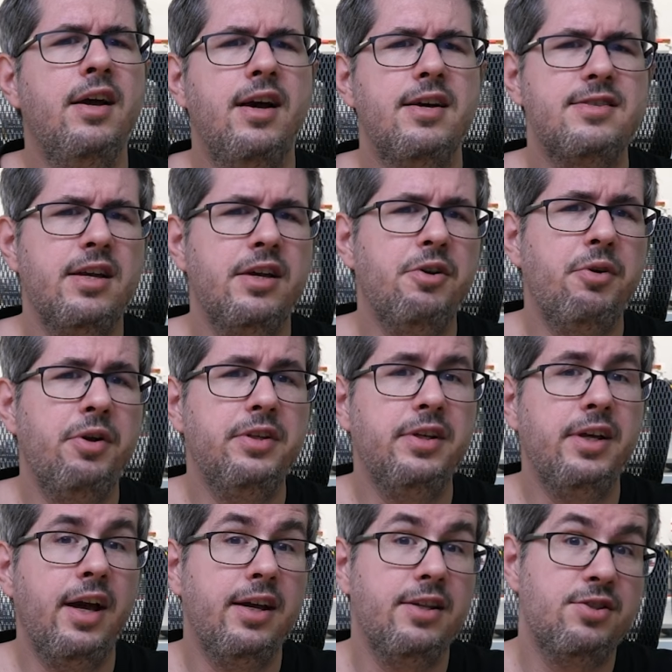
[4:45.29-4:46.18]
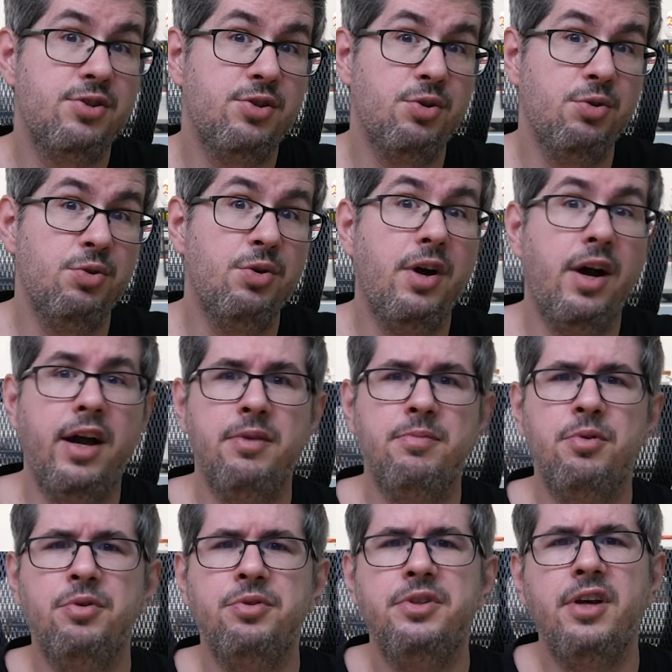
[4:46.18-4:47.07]
As I already had 2, I
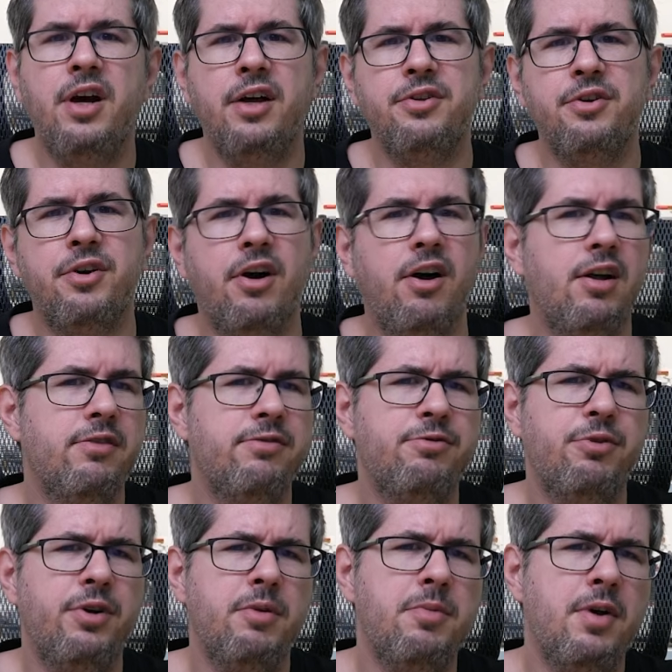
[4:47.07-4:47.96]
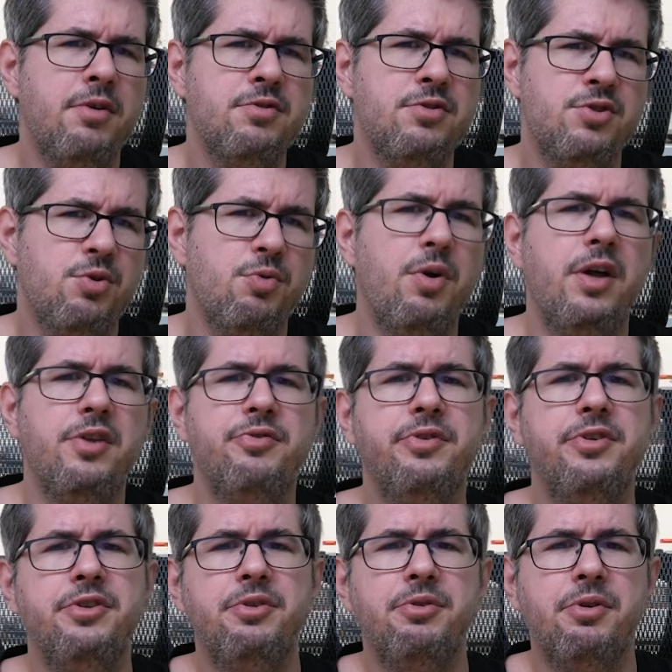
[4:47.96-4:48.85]
bought the other half for about
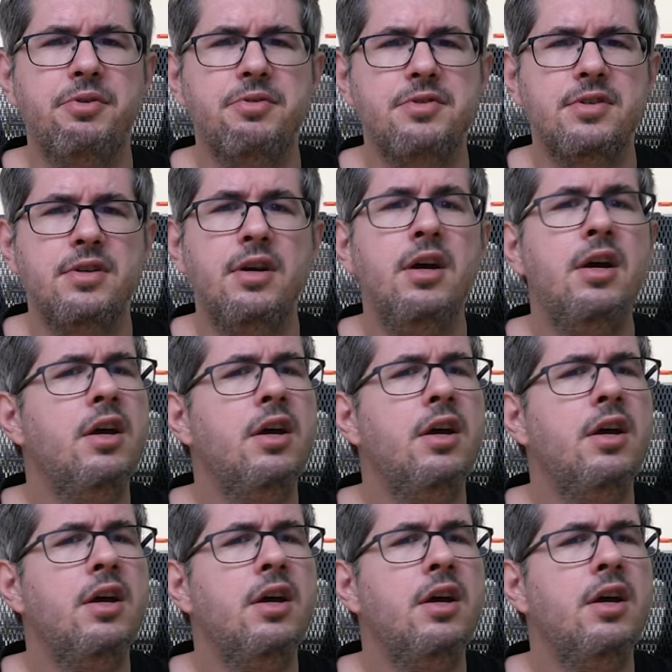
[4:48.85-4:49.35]
200 euros.